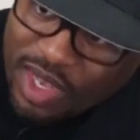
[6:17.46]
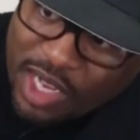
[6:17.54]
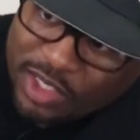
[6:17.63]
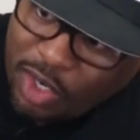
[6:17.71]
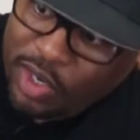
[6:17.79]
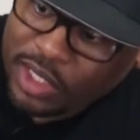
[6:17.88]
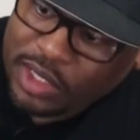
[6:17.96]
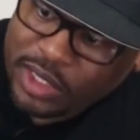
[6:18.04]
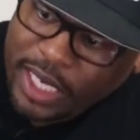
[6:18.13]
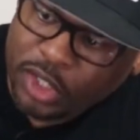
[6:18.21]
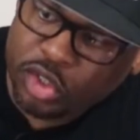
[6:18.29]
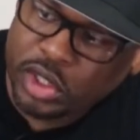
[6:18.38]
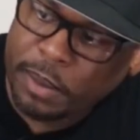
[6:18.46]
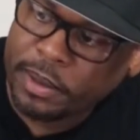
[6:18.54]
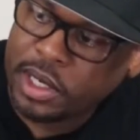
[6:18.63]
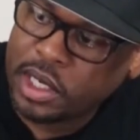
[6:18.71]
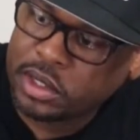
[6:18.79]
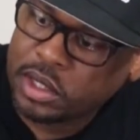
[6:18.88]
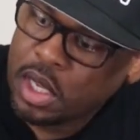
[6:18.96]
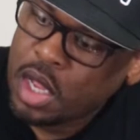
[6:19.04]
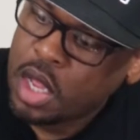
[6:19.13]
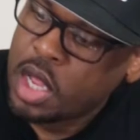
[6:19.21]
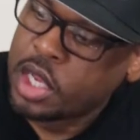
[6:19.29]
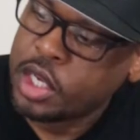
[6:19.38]
So this is interesting because
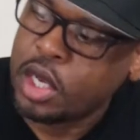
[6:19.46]
you